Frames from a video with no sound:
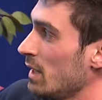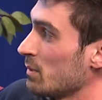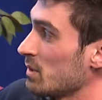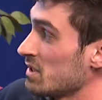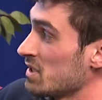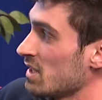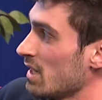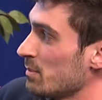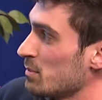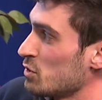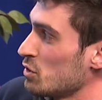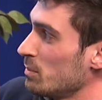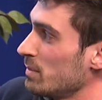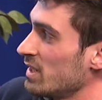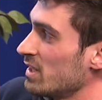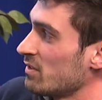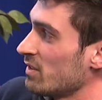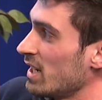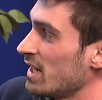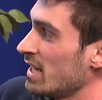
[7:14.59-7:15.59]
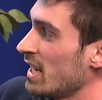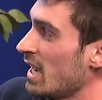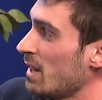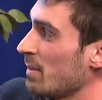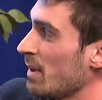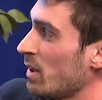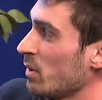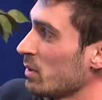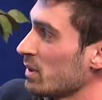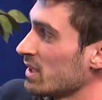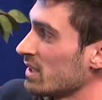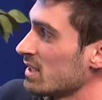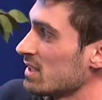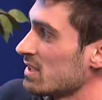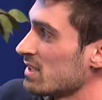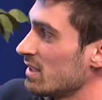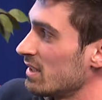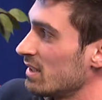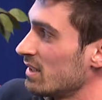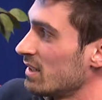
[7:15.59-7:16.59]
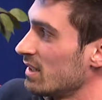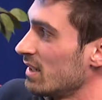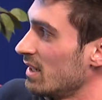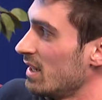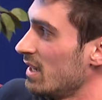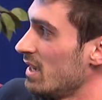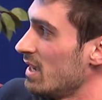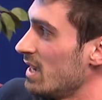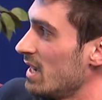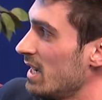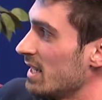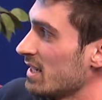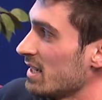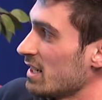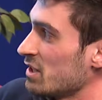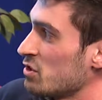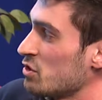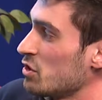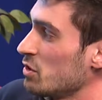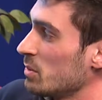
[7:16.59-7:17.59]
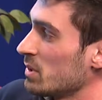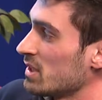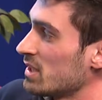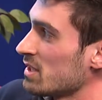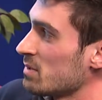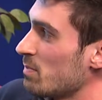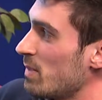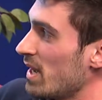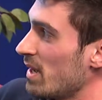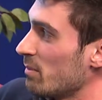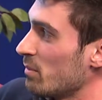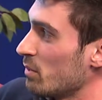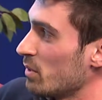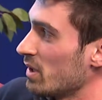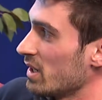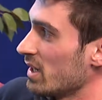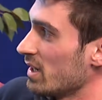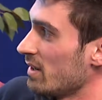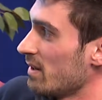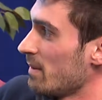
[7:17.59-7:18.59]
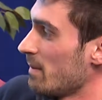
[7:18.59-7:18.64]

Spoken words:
See, I'm zooming in right now by holding this in, and then I shoot with this bad boy.